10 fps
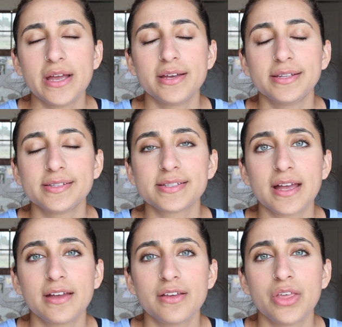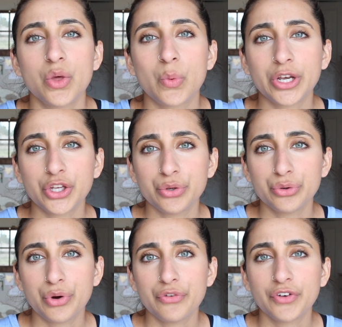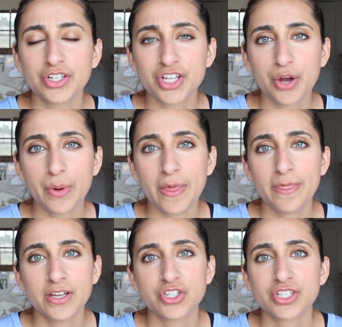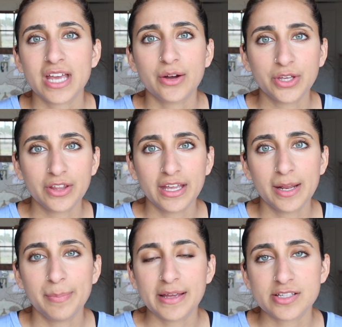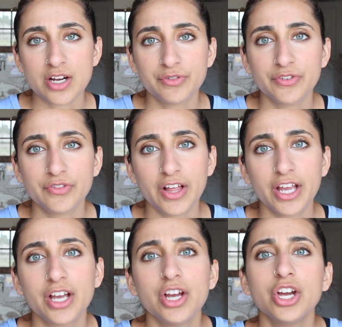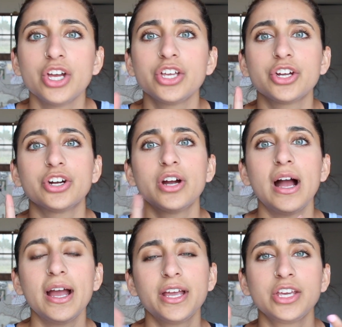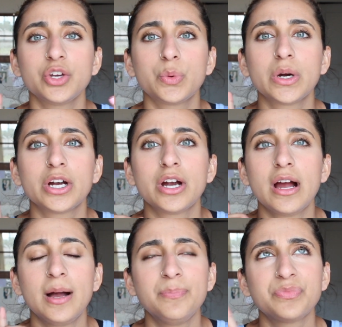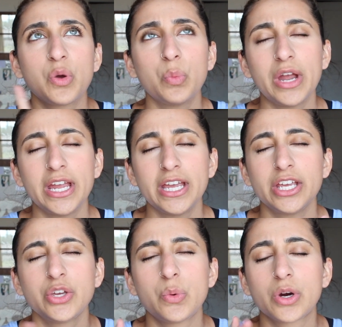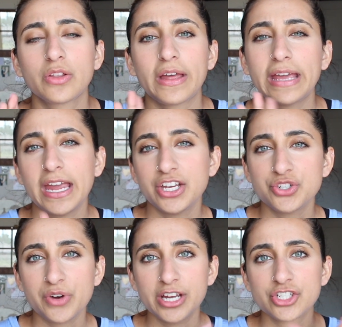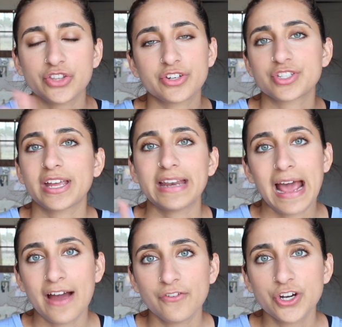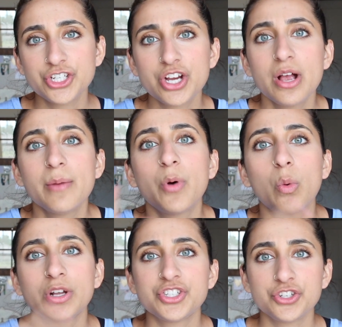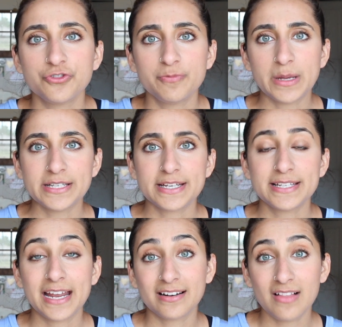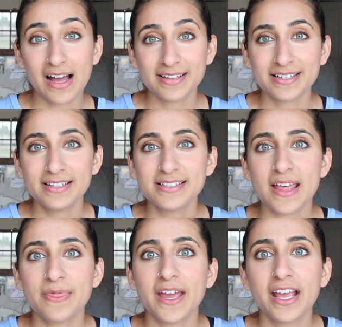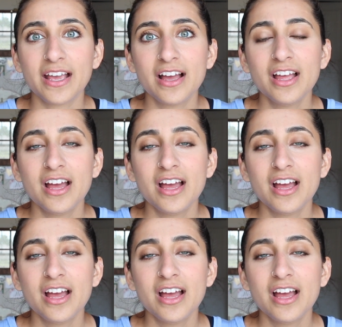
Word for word: it is when you first go in, they just calculate it based off of like your height, your um, weight, your like age range, and there's like an average. But once you've been to 10 classes, they